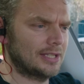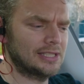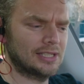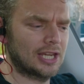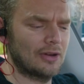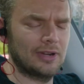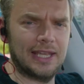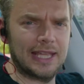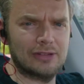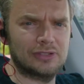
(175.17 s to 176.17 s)
Tesla currently
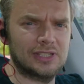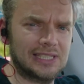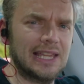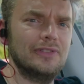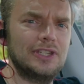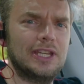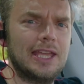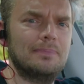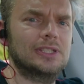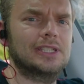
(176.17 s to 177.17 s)
accounts for
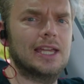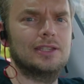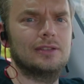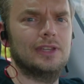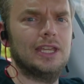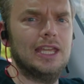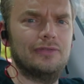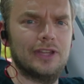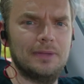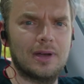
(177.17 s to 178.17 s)
78% of the
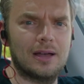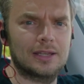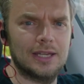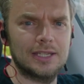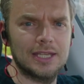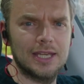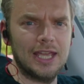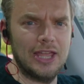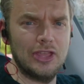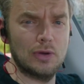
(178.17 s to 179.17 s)
EV market
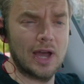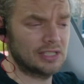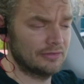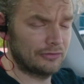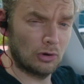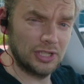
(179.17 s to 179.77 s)
in the US, and